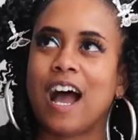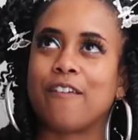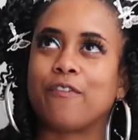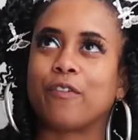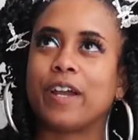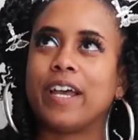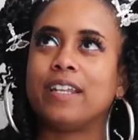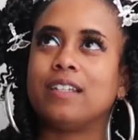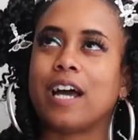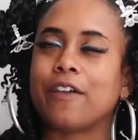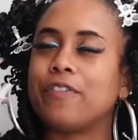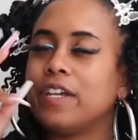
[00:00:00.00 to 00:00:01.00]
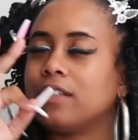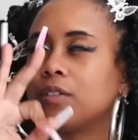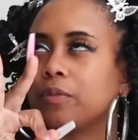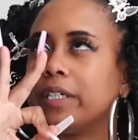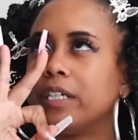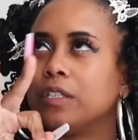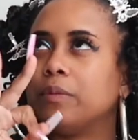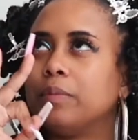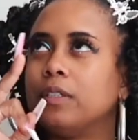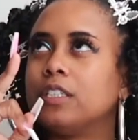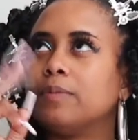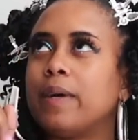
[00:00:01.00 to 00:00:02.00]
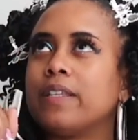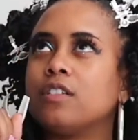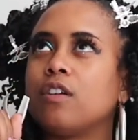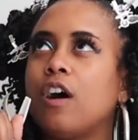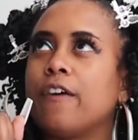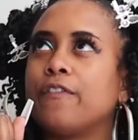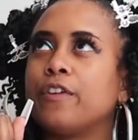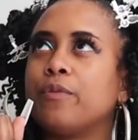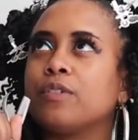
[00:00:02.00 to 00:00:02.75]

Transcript: I've read I think 3 other books by this author,